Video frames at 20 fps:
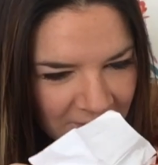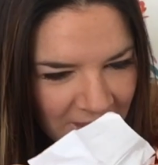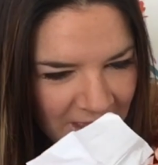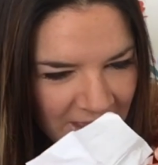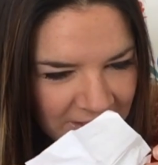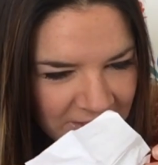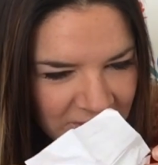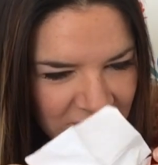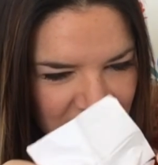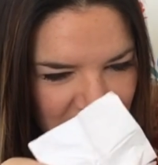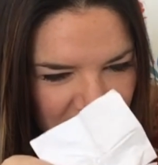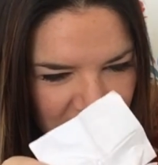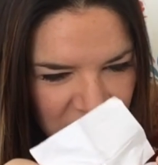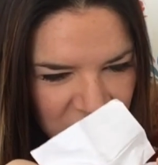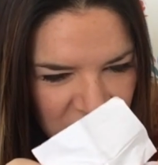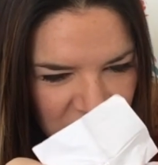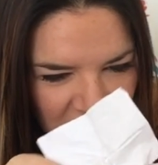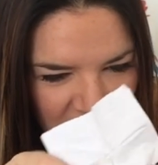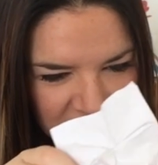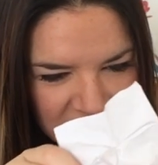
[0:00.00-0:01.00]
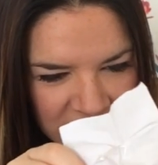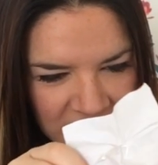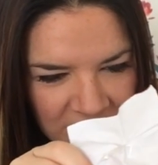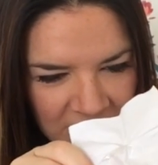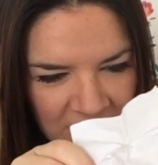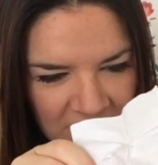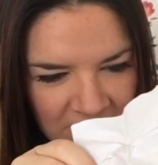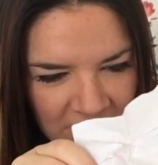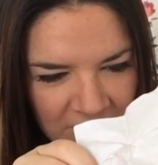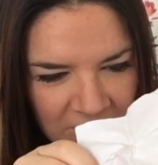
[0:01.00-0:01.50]
Hashtag just
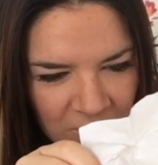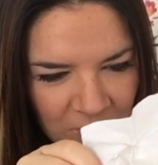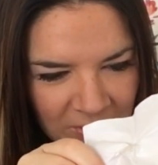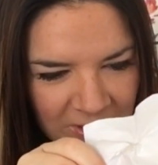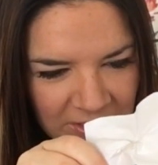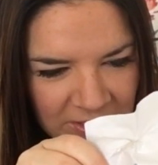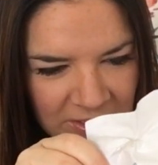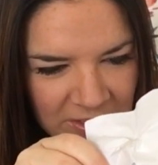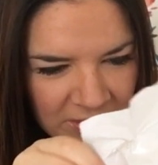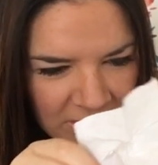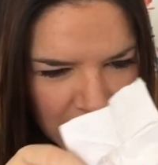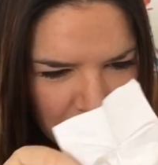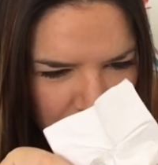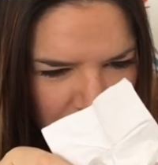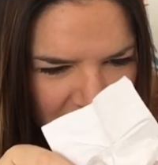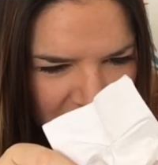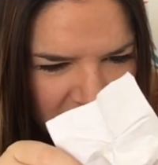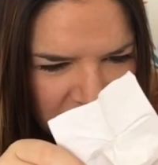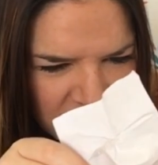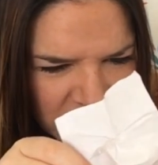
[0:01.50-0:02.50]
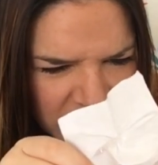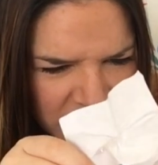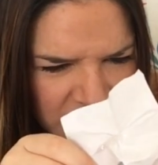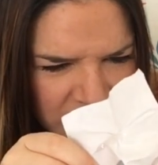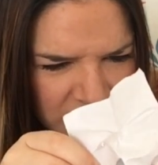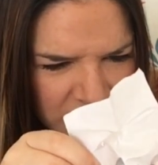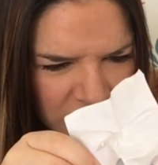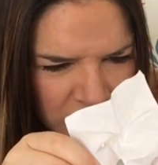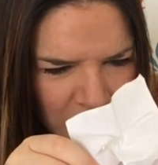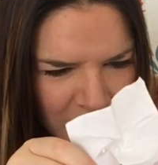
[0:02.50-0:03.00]
a quid. I think
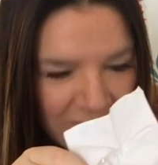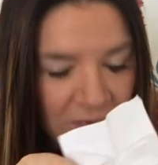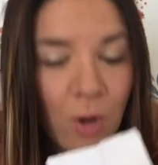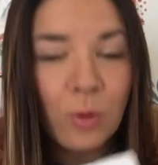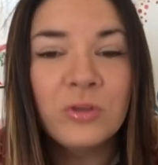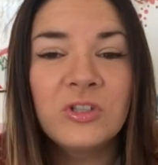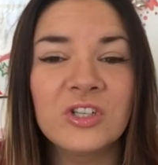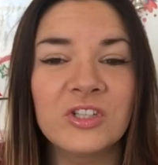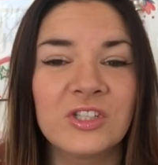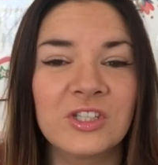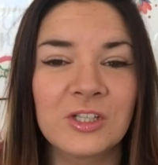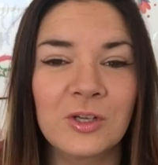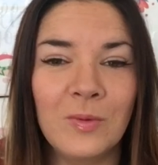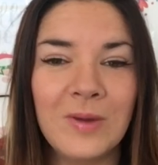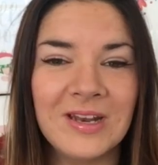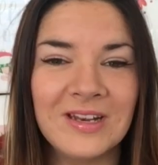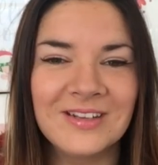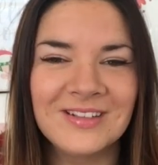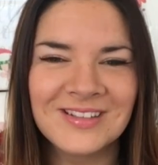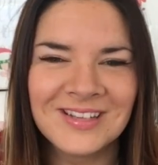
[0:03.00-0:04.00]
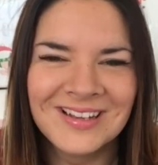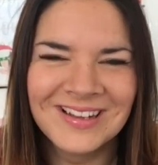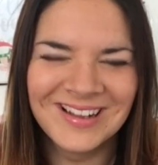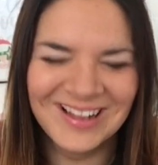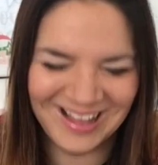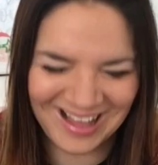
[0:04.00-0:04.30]
just squint. Oh, just squint.